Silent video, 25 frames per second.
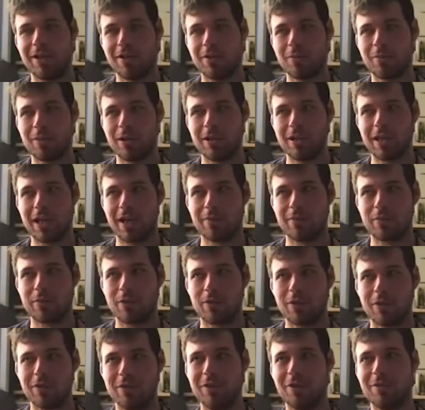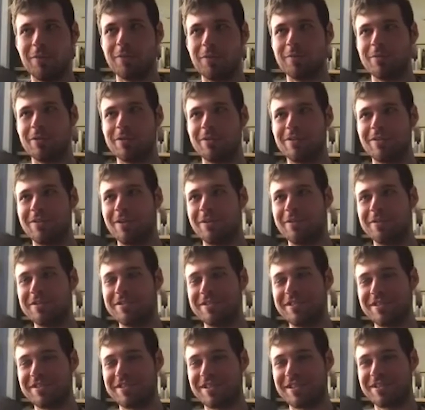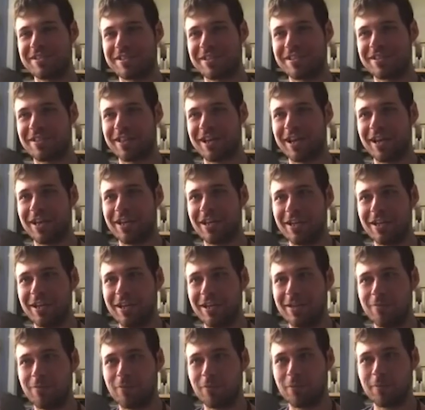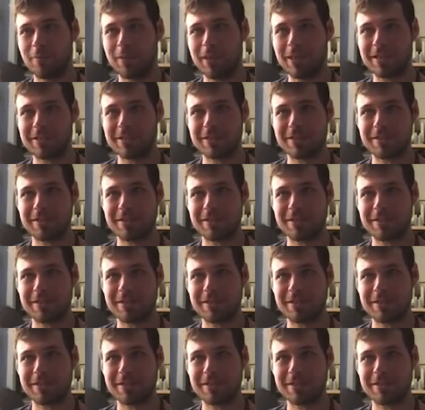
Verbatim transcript: well, no, no one's discussing that. And, and right. for me, it's a